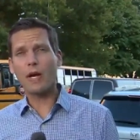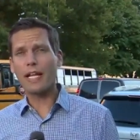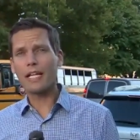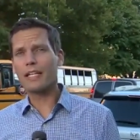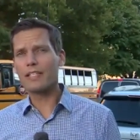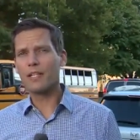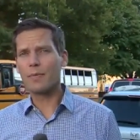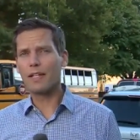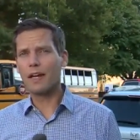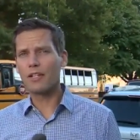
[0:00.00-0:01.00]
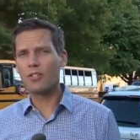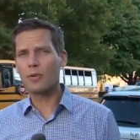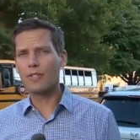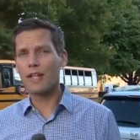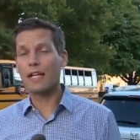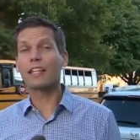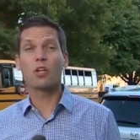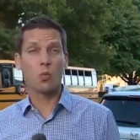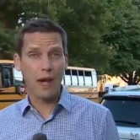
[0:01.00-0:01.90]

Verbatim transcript: training needs to be done, so it's not clear